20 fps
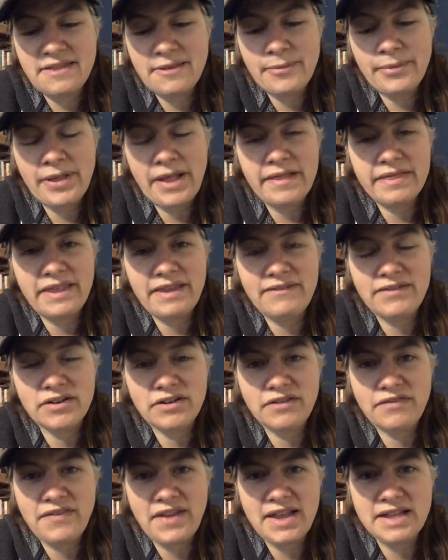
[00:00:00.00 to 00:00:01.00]
the blood leaving
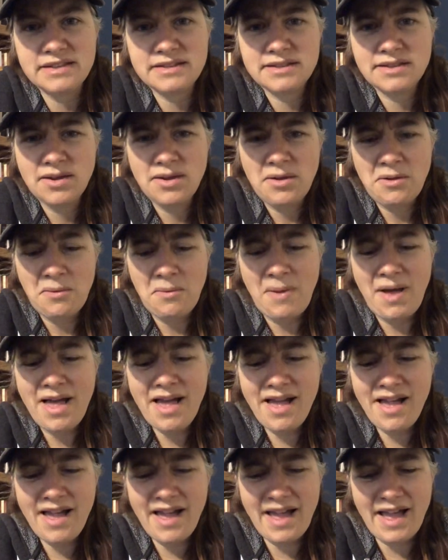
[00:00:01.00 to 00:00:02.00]
her face.
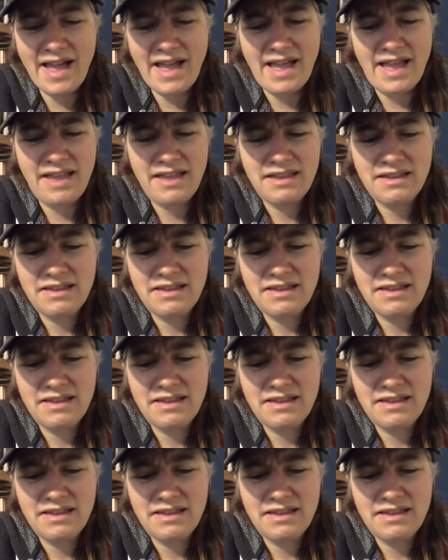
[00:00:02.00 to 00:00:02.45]
Why?